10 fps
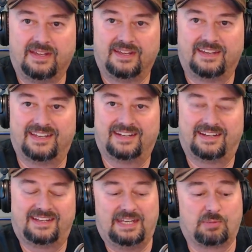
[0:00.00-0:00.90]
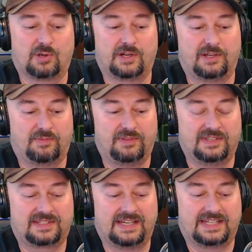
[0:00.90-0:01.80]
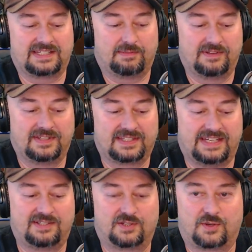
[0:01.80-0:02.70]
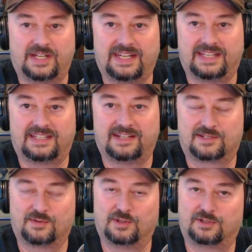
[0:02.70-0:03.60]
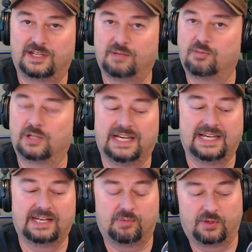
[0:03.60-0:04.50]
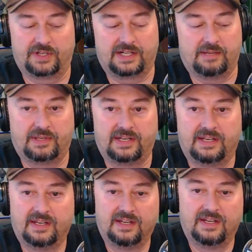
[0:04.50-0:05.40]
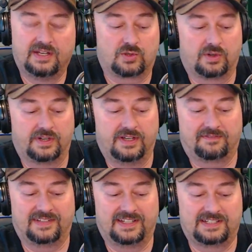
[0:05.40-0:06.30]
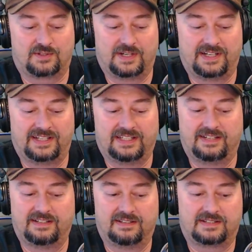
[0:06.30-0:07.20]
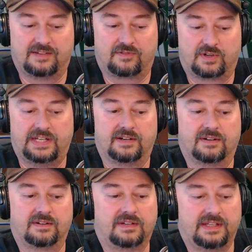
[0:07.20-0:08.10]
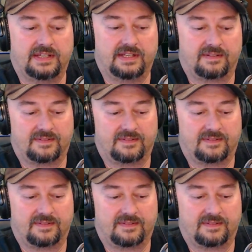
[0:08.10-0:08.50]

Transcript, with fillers: And he brought up this concept of this Isotron antenna. So we looked it up online, pulled it up, and sure enough, the Isotron antenna is covered here. And